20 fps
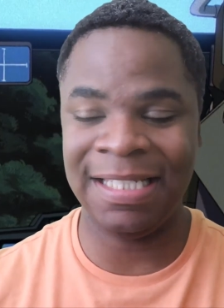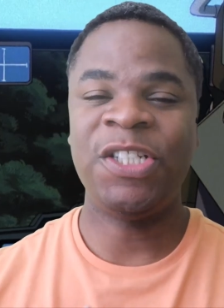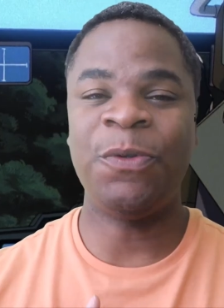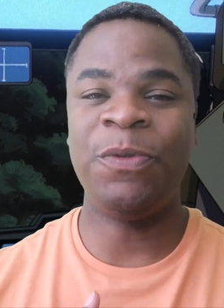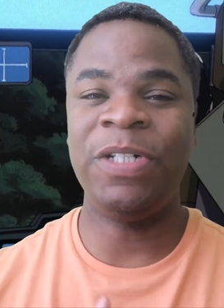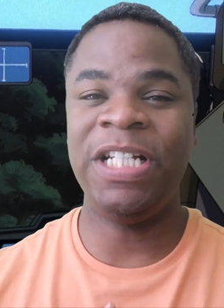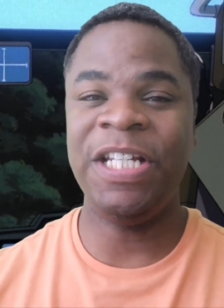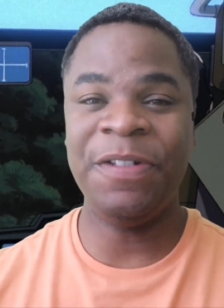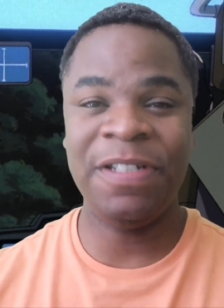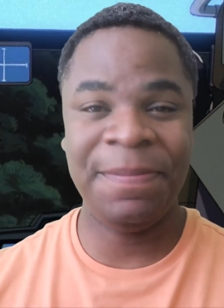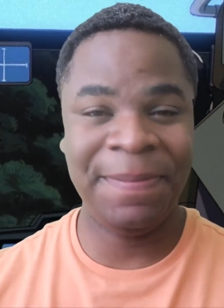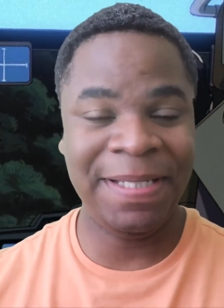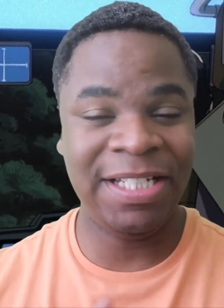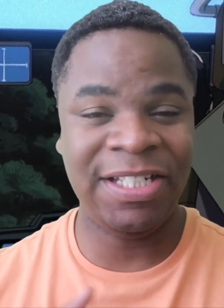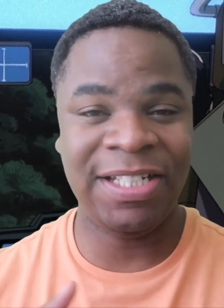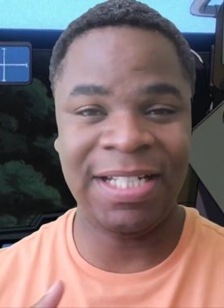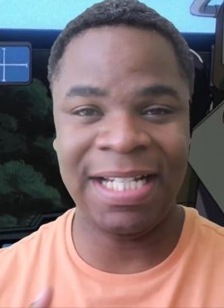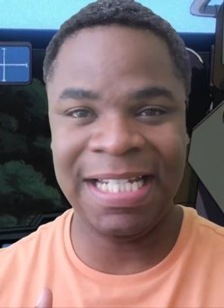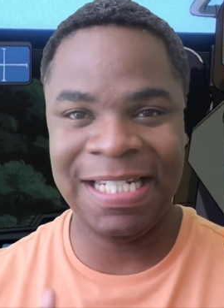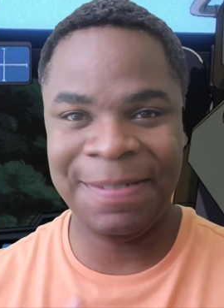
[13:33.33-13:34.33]
So when he was being
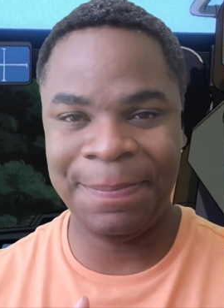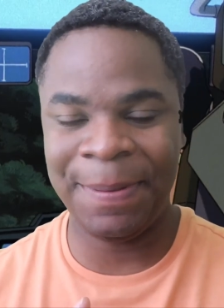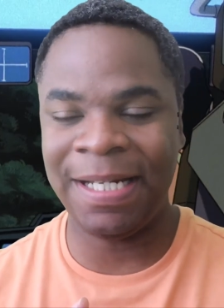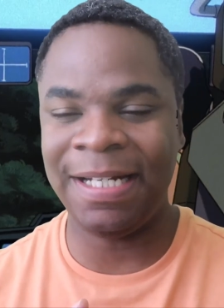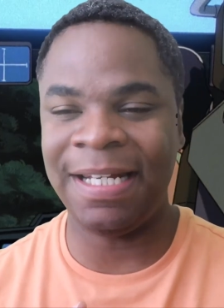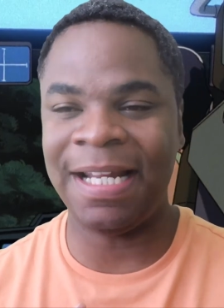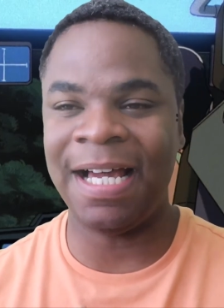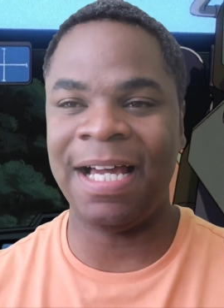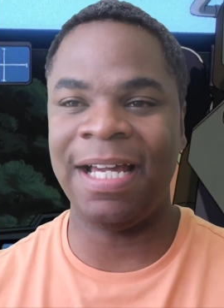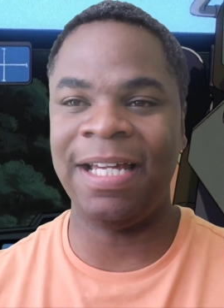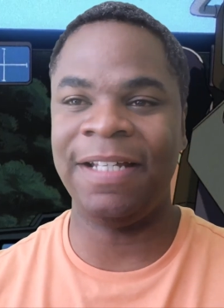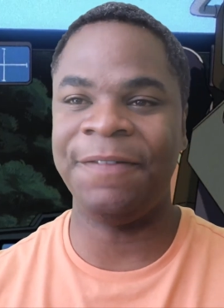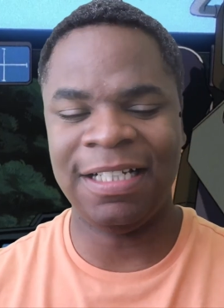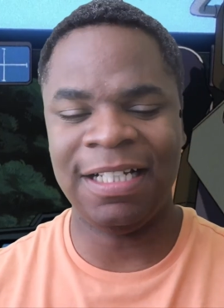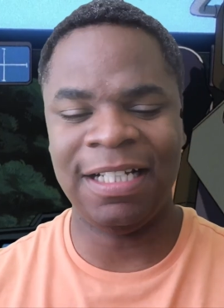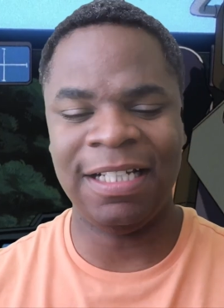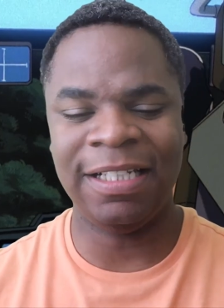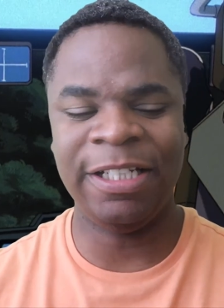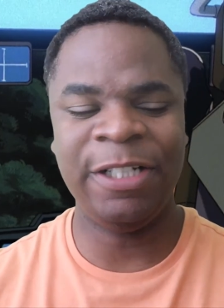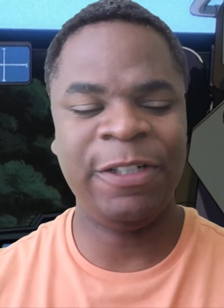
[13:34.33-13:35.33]
chased by Nine,
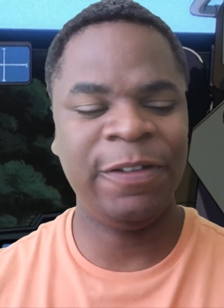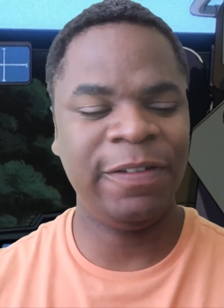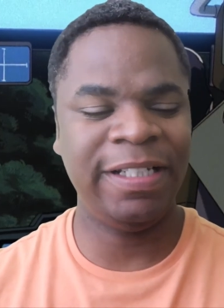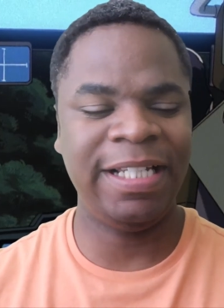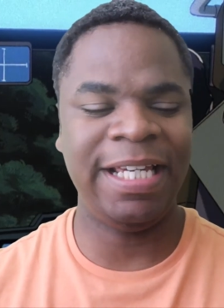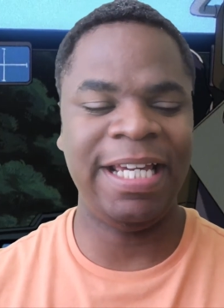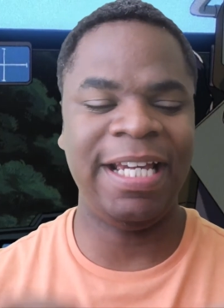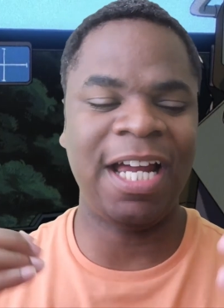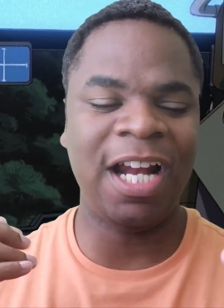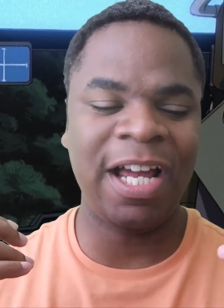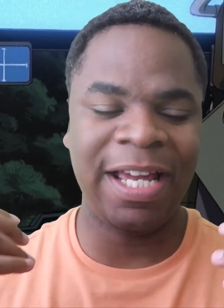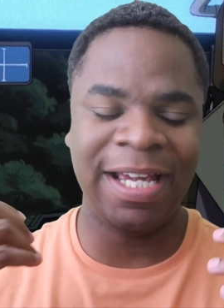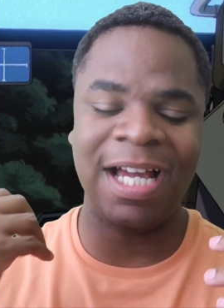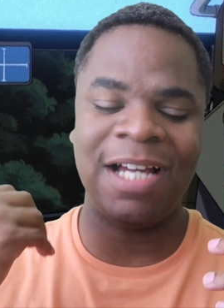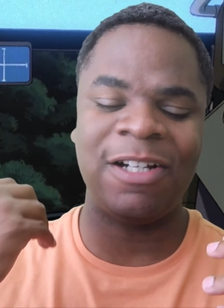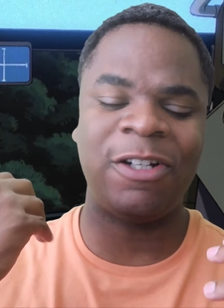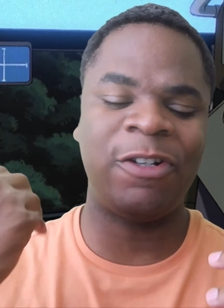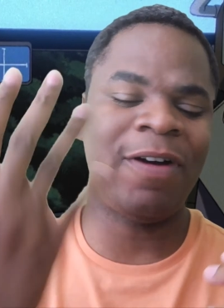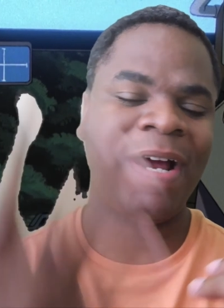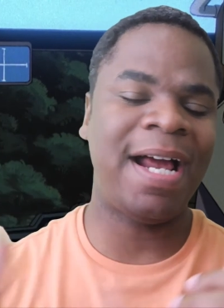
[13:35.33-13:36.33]
literally he
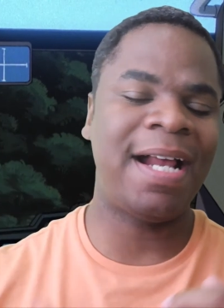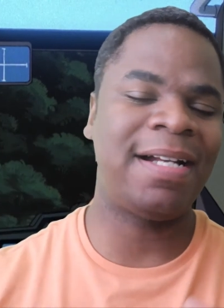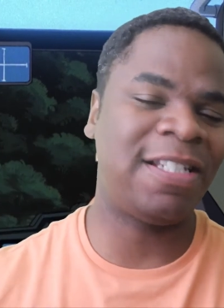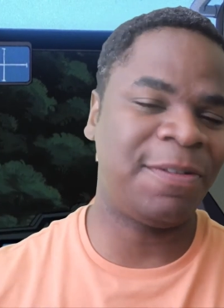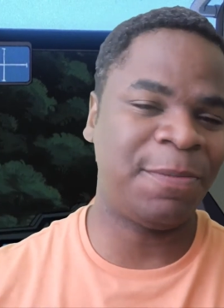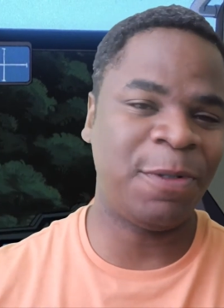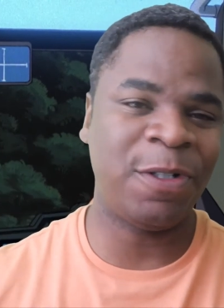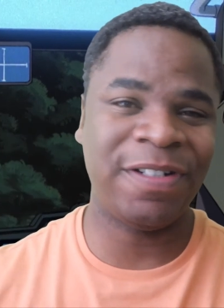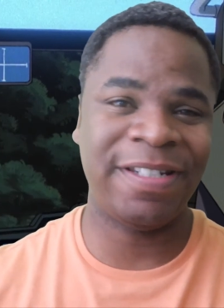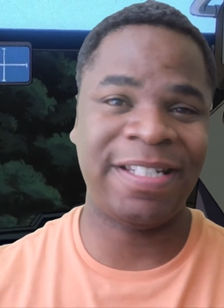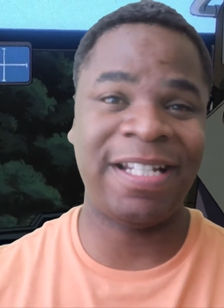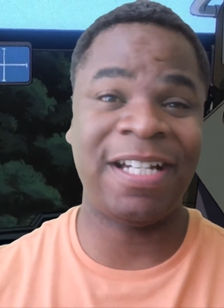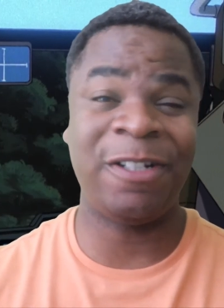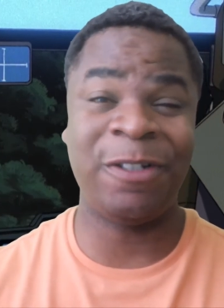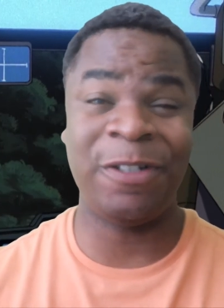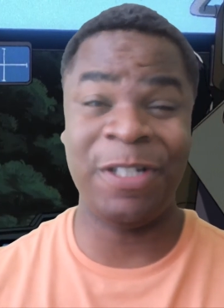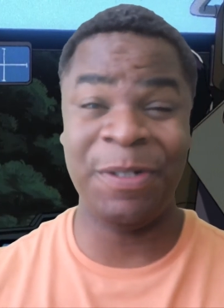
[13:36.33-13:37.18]
got crashed his motorcycle.